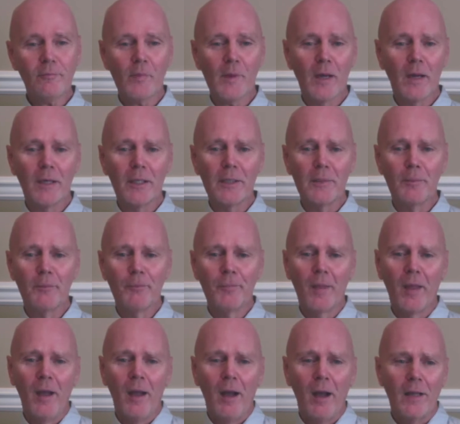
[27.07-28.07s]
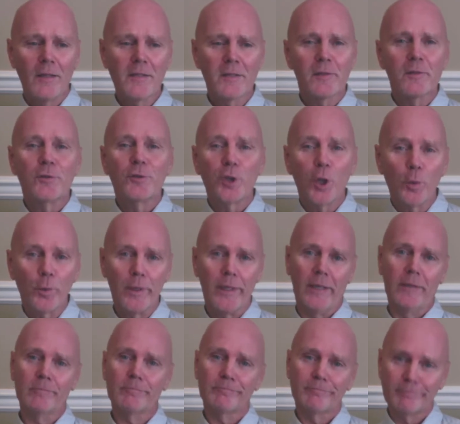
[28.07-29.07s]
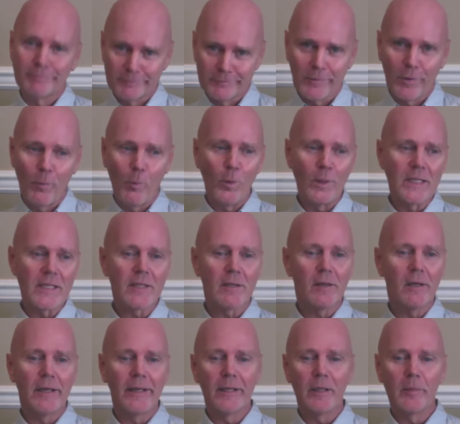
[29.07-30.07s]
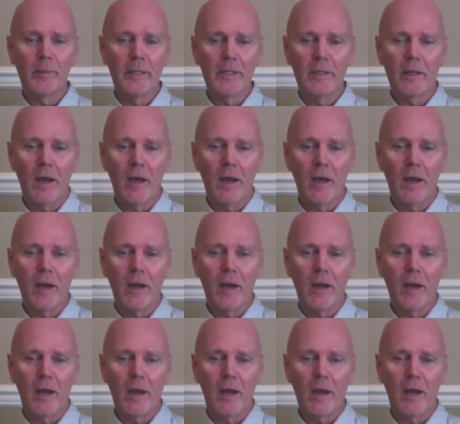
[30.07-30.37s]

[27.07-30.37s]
Sort of joking on one side, I mean,